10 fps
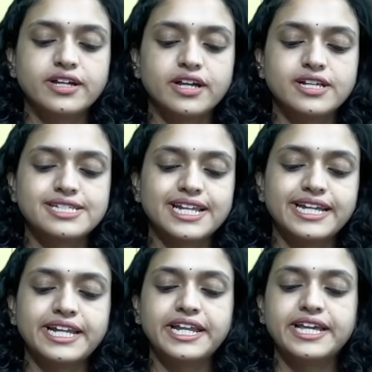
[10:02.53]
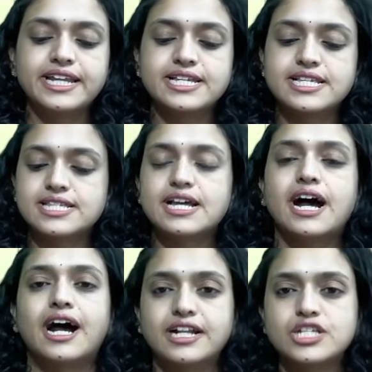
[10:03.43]
slightly decreases the
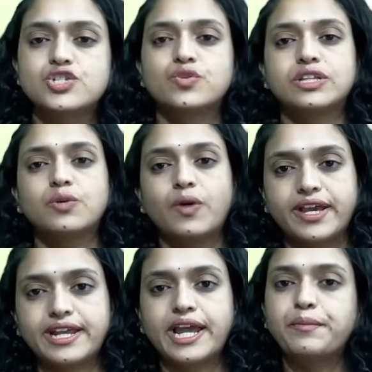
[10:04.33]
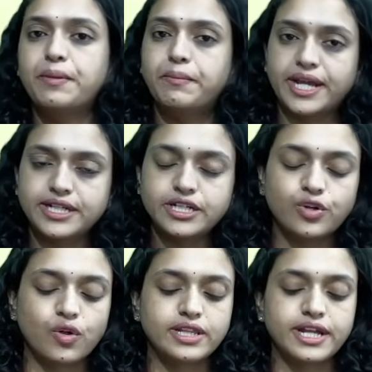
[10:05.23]
hardness so that the wire can be bent and
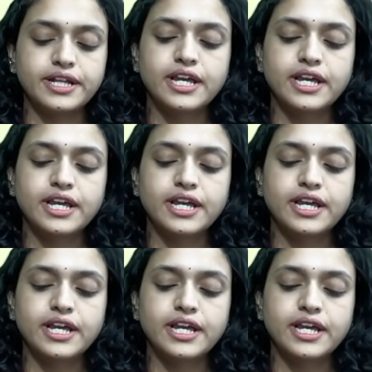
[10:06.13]
all that.